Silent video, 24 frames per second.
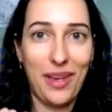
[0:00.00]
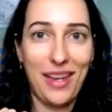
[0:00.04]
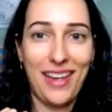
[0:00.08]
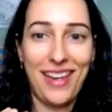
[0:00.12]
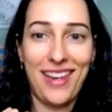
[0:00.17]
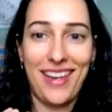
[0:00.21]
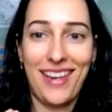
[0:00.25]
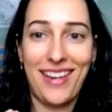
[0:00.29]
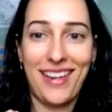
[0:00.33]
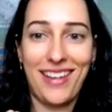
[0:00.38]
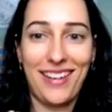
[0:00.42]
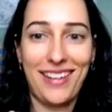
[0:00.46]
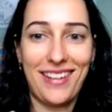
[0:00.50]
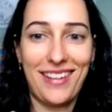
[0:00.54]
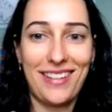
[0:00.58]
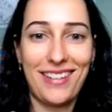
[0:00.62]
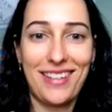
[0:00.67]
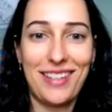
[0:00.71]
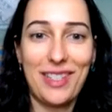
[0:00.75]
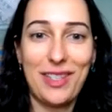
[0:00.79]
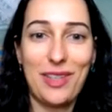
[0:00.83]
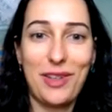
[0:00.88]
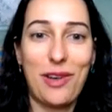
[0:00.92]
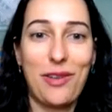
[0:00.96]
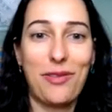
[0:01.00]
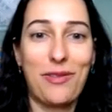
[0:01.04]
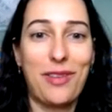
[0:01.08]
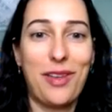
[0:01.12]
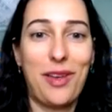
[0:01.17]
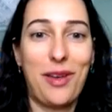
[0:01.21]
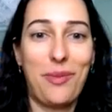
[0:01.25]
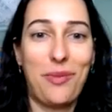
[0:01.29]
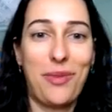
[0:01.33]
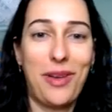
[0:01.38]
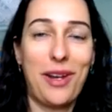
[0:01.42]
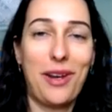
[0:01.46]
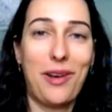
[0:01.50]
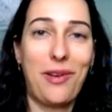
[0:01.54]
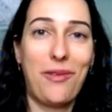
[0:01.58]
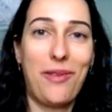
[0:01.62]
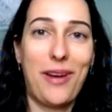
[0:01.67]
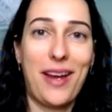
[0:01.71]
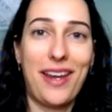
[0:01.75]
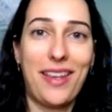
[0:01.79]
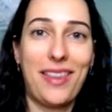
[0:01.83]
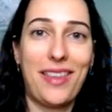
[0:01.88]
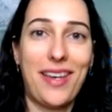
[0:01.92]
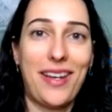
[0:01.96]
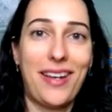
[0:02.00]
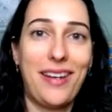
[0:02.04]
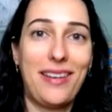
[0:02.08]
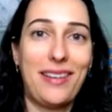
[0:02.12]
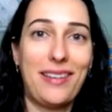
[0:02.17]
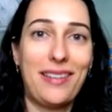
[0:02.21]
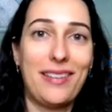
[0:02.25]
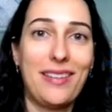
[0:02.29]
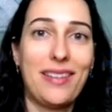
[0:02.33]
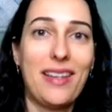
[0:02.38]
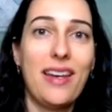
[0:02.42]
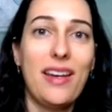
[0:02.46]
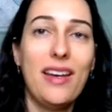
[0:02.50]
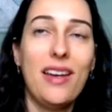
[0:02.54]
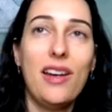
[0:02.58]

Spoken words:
and serve them in a way that is